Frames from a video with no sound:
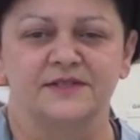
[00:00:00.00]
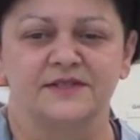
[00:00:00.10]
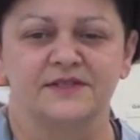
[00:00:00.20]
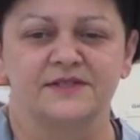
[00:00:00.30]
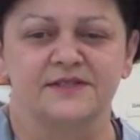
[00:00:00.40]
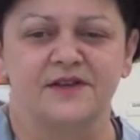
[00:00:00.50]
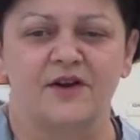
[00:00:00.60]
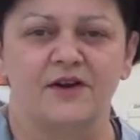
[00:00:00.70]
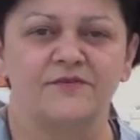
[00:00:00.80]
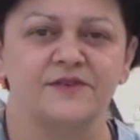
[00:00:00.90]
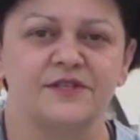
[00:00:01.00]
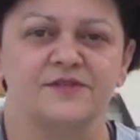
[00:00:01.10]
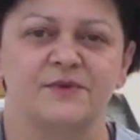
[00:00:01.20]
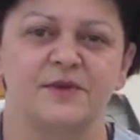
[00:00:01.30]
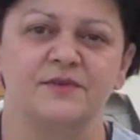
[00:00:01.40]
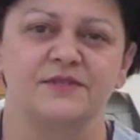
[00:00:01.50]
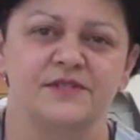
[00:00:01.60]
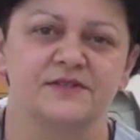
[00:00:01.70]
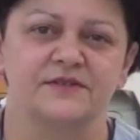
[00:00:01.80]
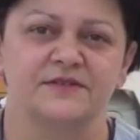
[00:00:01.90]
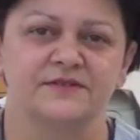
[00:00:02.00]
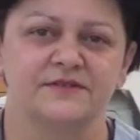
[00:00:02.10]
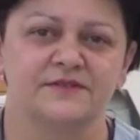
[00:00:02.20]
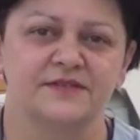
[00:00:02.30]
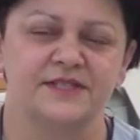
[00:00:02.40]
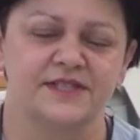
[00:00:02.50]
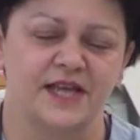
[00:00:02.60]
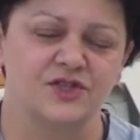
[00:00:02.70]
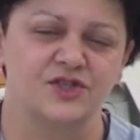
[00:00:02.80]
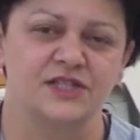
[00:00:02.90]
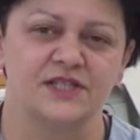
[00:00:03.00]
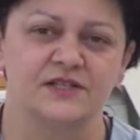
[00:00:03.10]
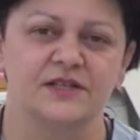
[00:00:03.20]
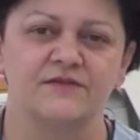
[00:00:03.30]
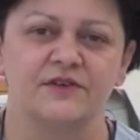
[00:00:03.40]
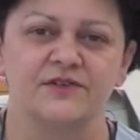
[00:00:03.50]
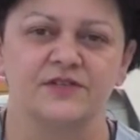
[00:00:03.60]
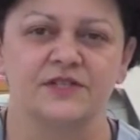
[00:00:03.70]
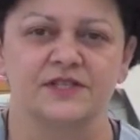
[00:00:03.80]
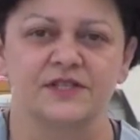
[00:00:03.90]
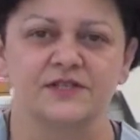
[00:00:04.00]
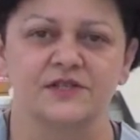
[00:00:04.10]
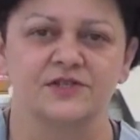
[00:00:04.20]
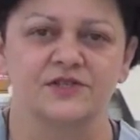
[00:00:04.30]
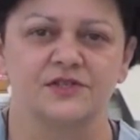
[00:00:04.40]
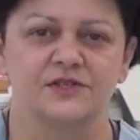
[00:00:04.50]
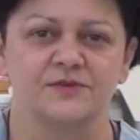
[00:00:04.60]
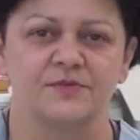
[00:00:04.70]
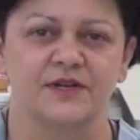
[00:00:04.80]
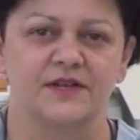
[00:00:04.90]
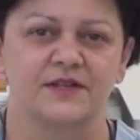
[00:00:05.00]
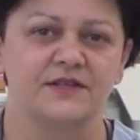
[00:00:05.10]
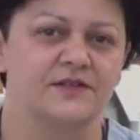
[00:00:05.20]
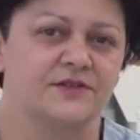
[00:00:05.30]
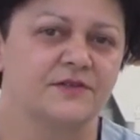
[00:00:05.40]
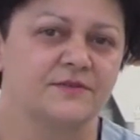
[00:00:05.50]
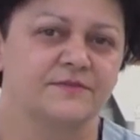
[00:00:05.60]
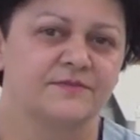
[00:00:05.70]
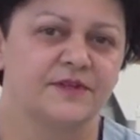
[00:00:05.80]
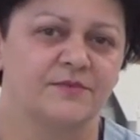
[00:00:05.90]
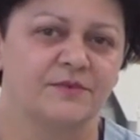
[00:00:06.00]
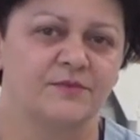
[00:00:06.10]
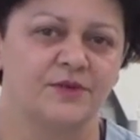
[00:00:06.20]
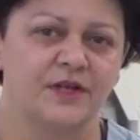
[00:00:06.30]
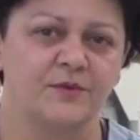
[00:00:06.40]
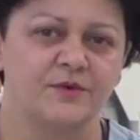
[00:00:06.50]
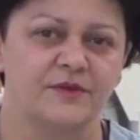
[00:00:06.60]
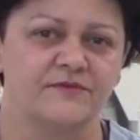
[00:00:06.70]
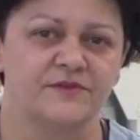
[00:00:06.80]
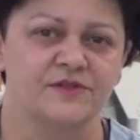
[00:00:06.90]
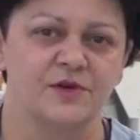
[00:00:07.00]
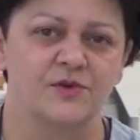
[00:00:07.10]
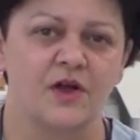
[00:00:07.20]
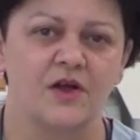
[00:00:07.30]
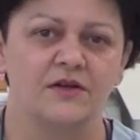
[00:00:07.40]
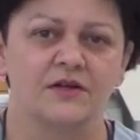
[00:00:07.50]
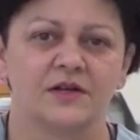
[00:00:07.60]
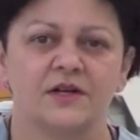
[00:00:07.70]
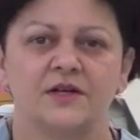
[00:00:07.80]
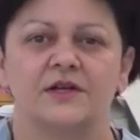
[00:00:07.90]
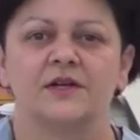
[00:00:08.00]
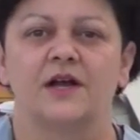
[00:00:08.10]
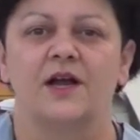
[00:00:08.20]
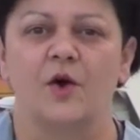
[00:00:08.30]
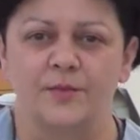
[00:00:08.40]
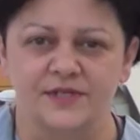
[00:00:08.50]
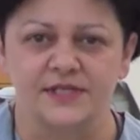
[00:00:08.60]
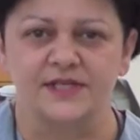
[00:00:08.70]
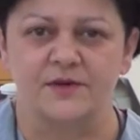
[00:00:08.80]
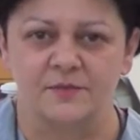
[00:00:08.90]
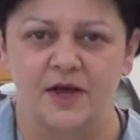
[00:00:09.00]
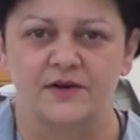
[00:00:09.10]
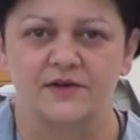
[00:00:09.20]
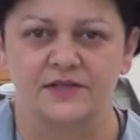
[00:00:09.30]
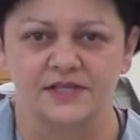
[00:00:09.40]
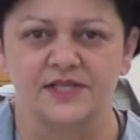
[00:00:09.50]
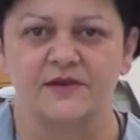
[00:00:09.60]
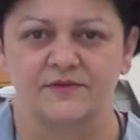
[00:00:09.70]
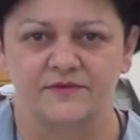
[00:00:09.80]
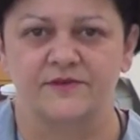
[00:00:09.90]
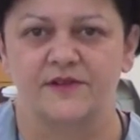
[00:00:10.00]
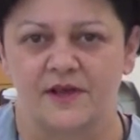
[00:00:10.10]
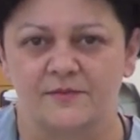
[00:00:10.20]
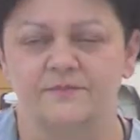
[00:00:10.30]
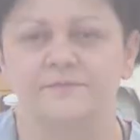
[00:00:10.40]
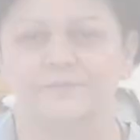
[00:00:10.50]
It's hard for these people, these Haitians, to live under these conditions, but I think they've been putting up with it for so long. I hope it does get better and safer for them.